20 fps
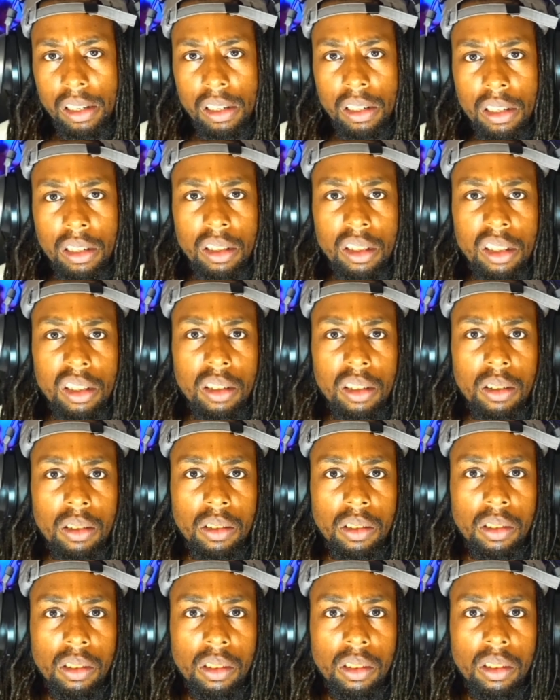God
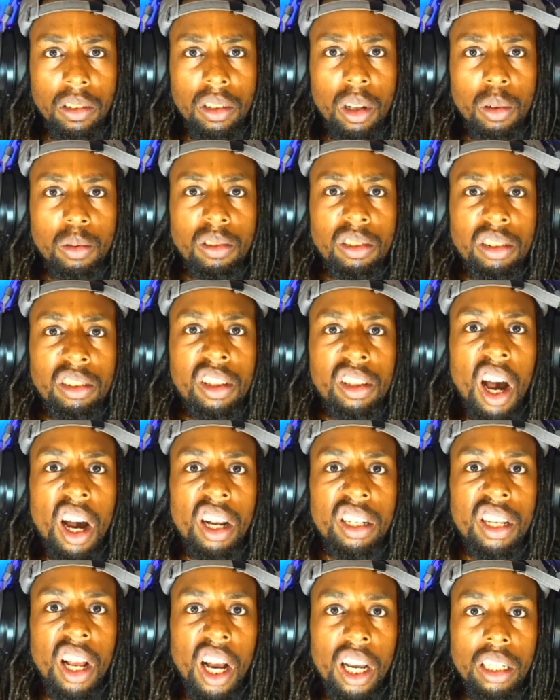damn. Don't start
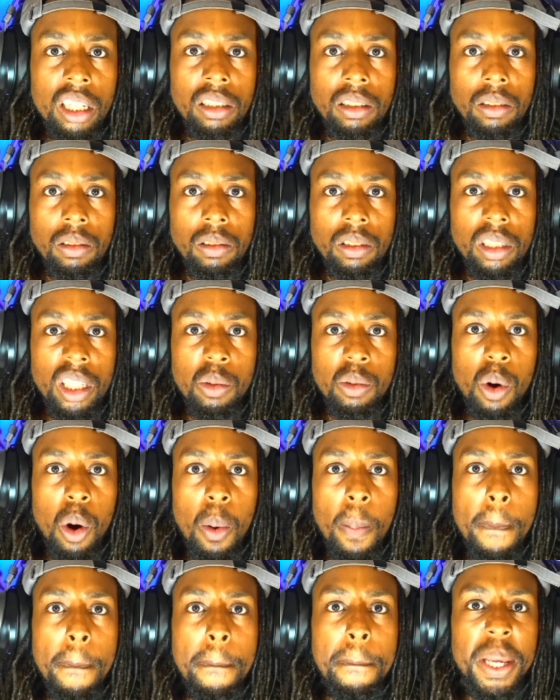nothing. That was
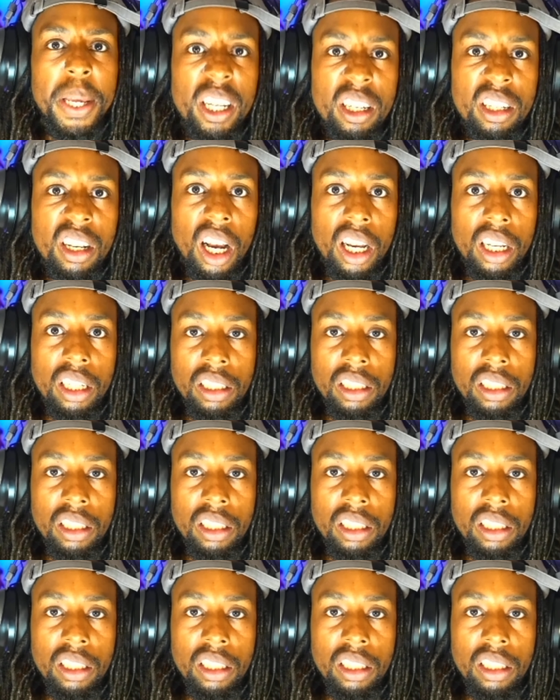almost be nothing.